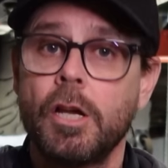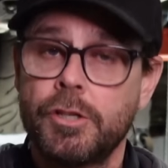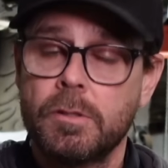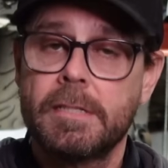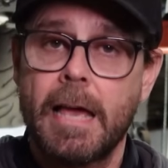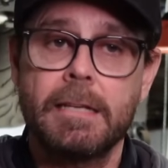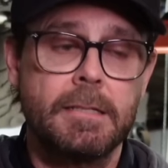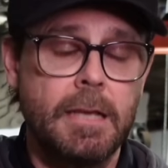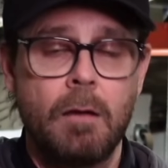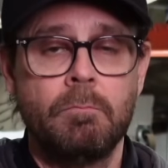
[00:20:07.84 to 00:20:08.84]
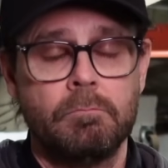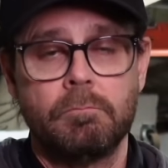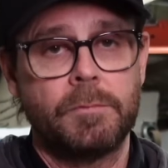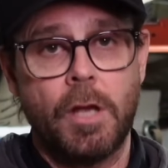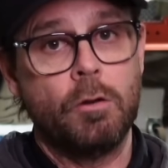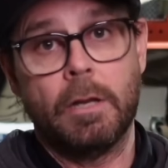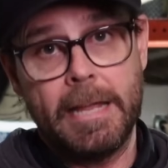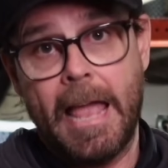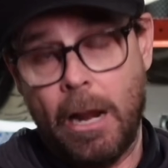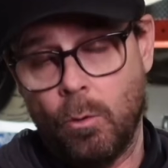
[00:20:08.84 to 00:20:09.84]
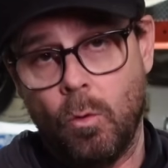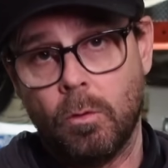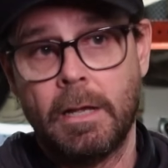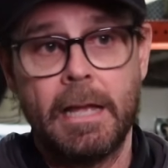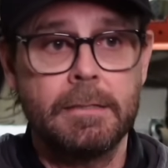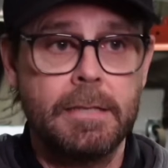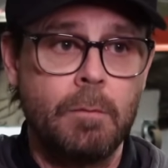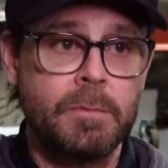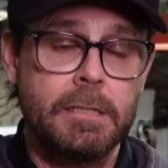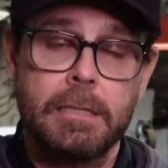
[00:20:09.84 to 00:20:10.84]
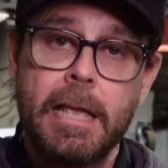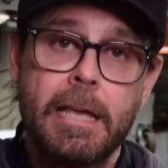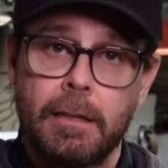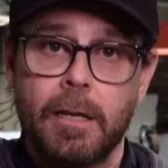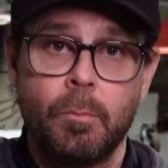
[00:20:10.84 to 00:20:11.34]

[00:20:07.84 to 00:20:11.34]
should say some don't leak at all, and some just leak a little